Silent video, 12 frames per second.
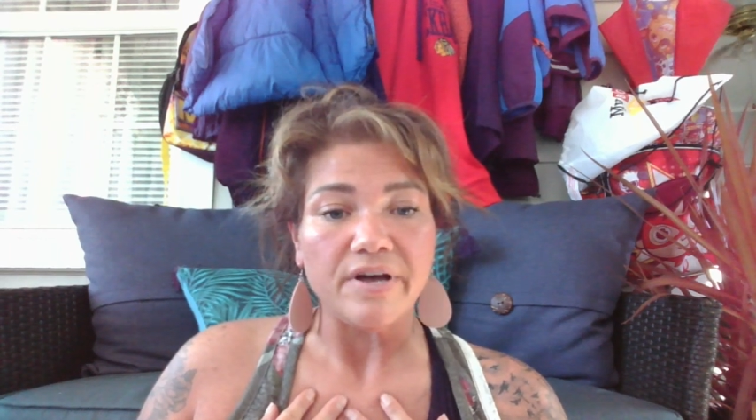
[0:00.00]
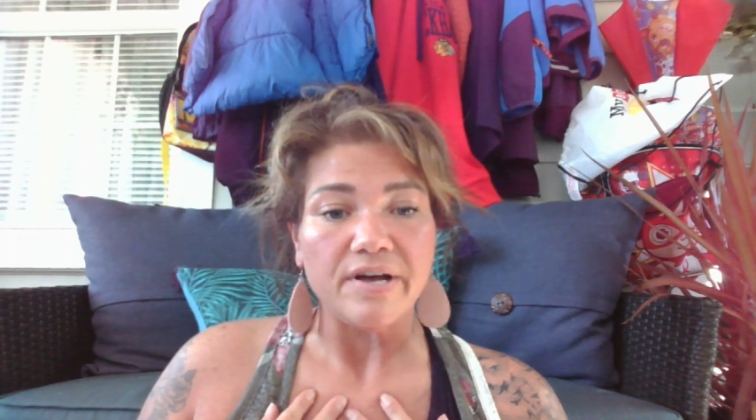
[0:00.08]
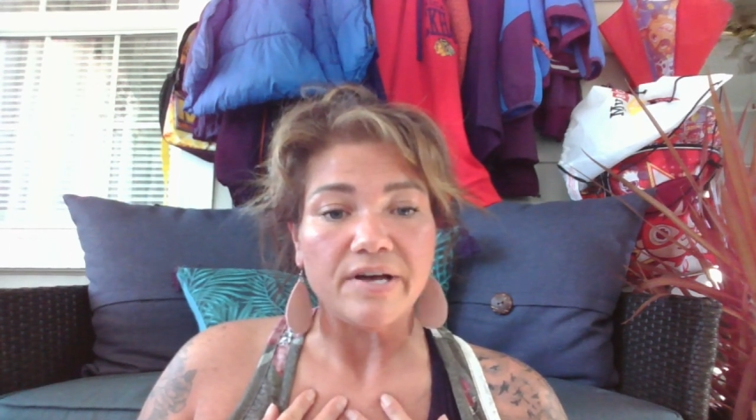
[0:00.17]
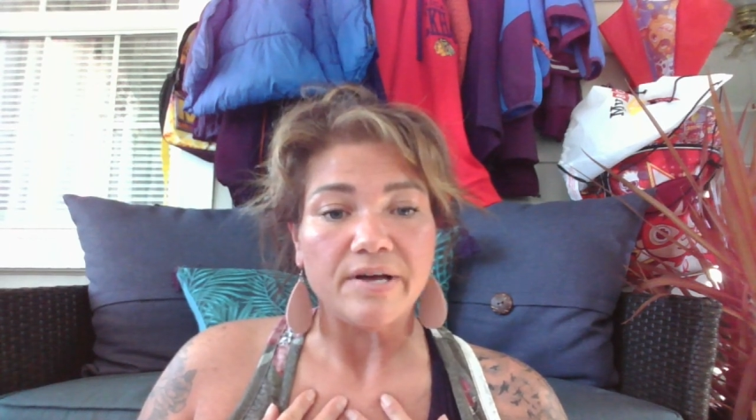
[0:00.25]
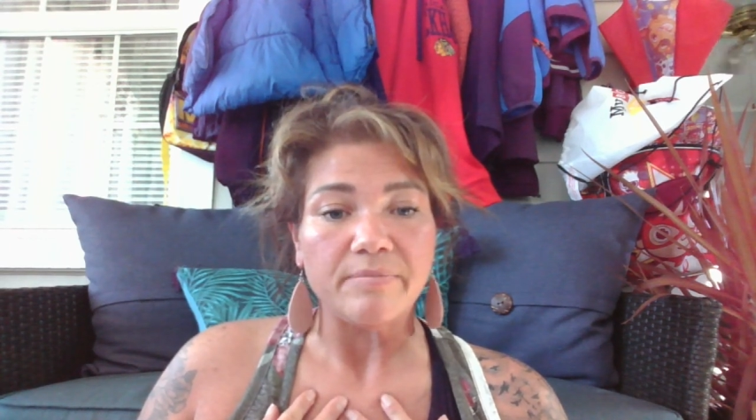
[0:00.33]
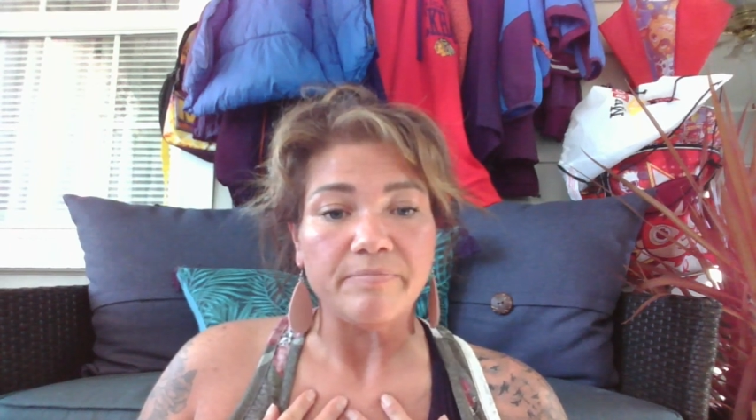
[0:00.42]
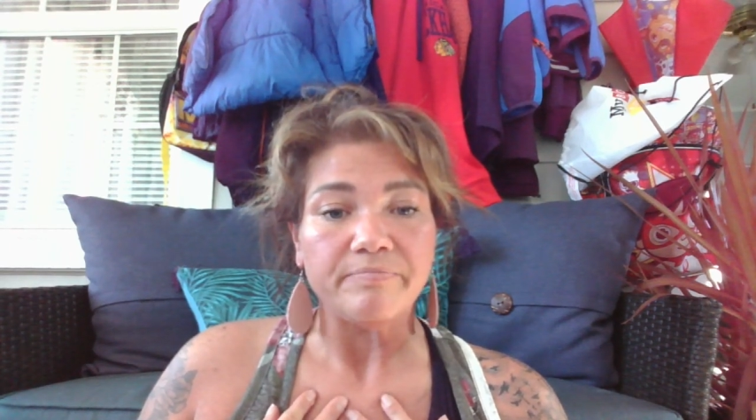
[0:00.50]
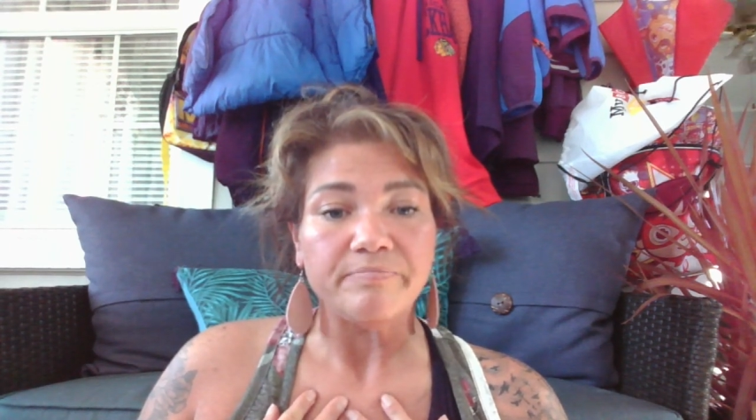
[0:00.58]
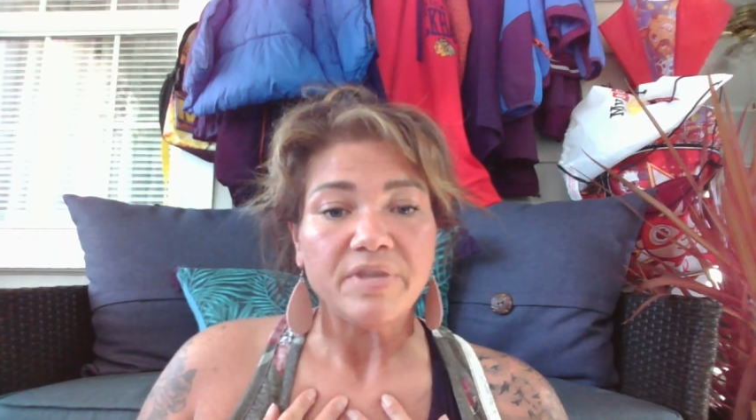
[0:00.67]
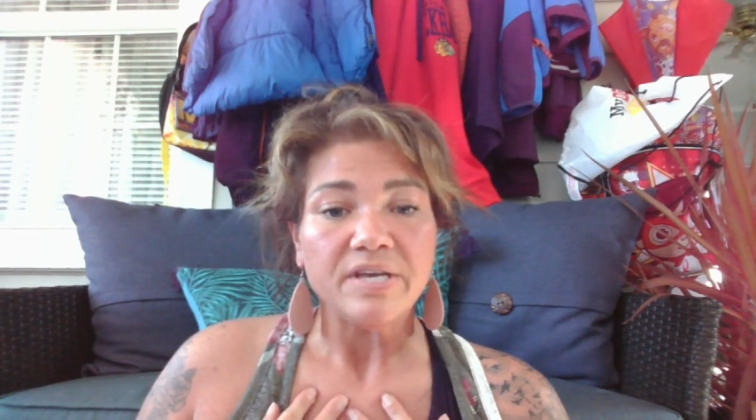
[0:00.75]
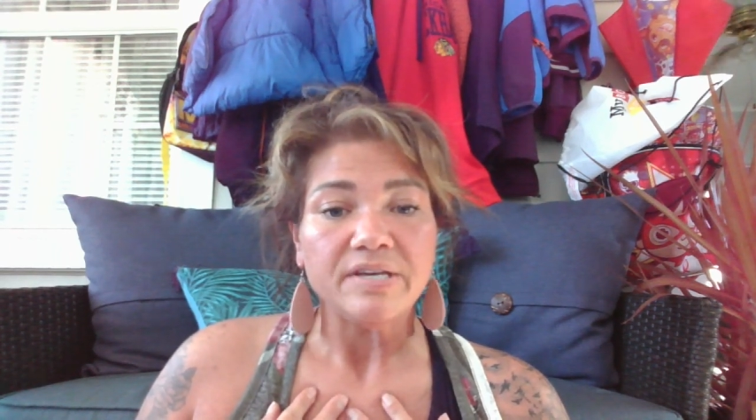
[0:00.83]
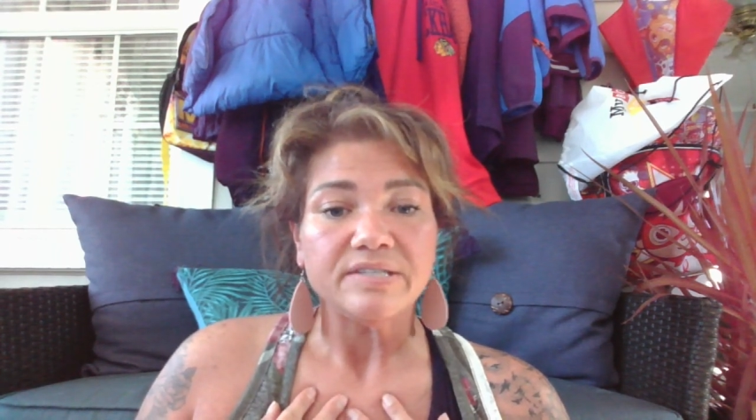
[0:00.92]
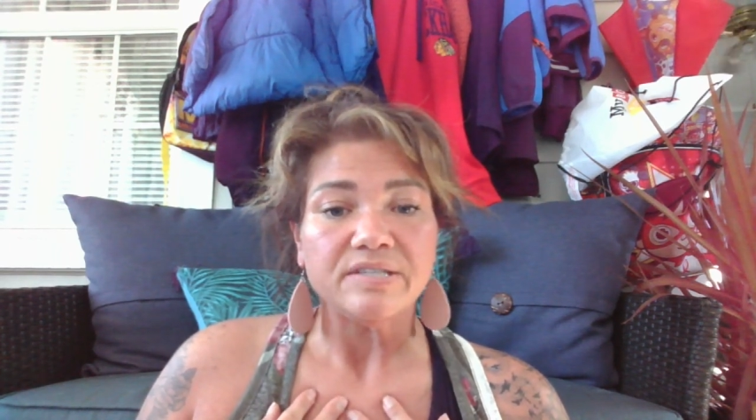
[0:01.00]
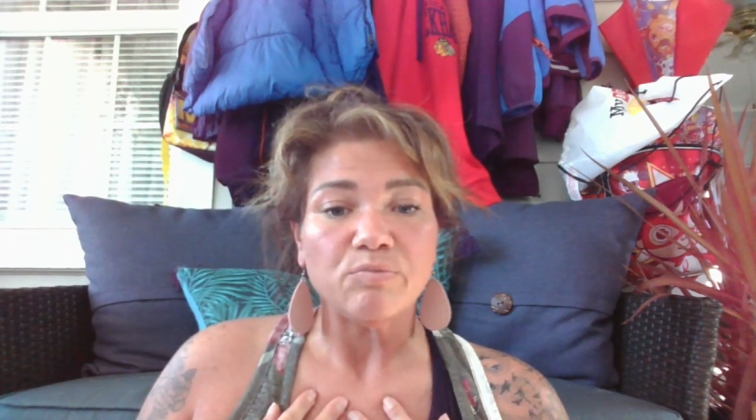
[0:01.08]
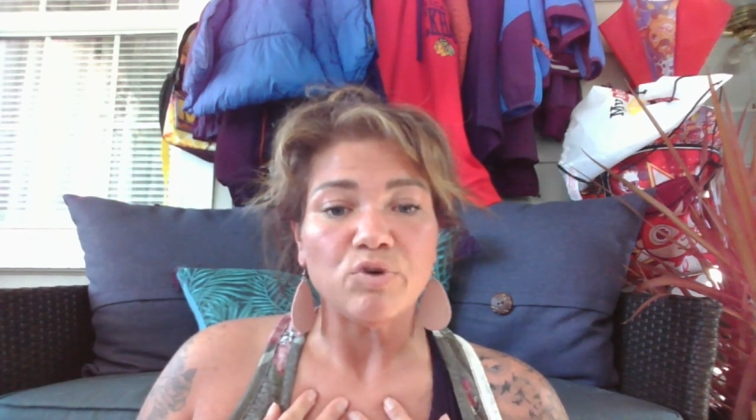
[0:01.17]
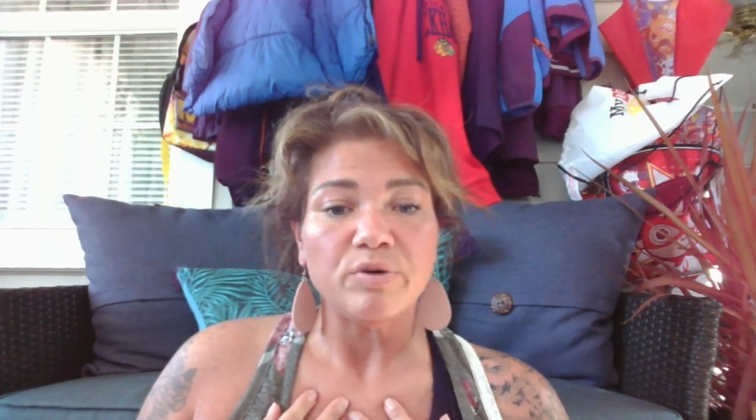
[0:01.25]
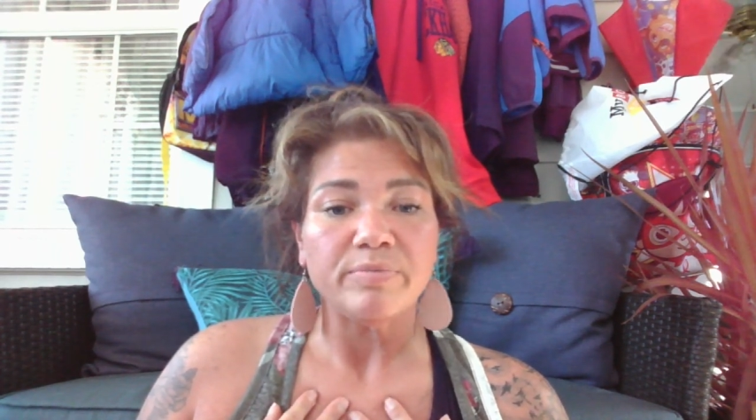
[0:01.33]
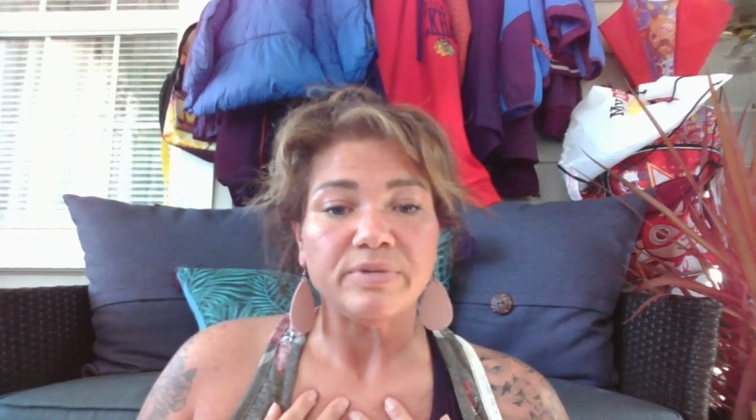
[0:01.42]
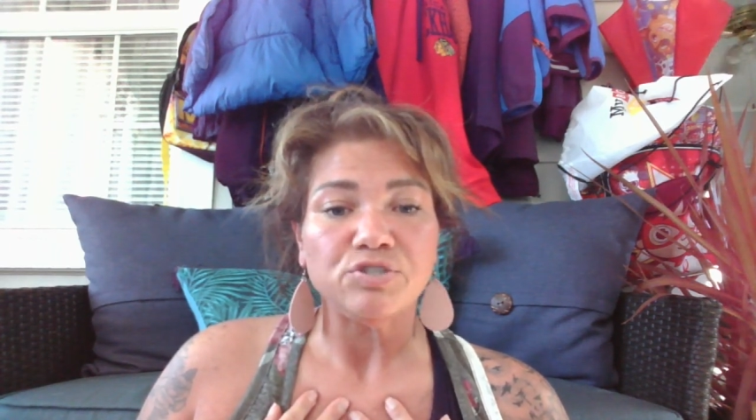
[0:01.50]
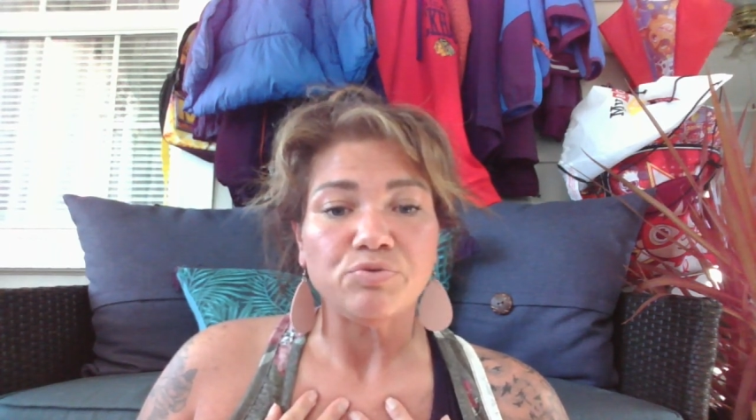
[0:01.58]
somewhere